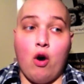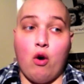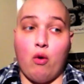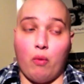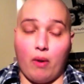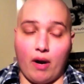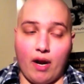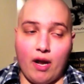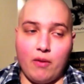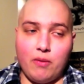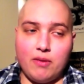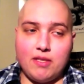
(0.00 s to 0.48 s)

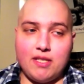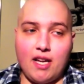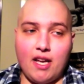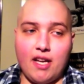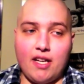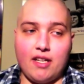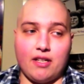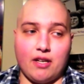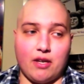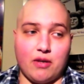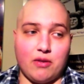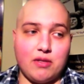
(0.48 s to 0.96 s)
When I was
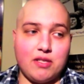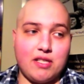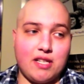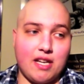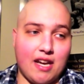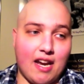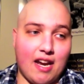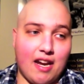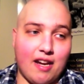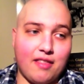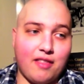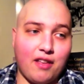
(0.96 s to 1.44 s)
diagnosed,
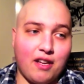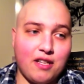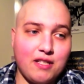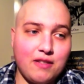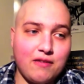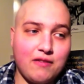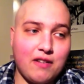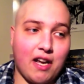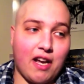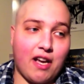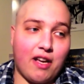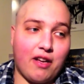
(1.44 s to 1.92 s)
did any thoughts
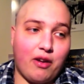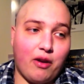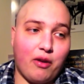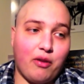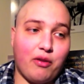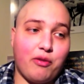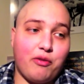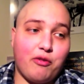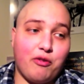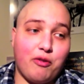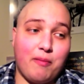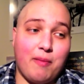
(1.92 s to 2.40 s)
of dying
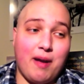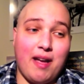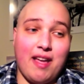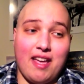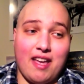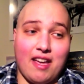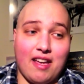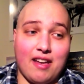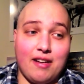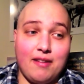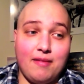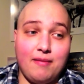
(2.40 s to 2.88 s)
go through my
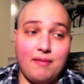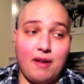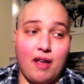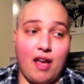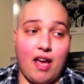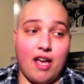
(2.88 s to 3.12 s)
head,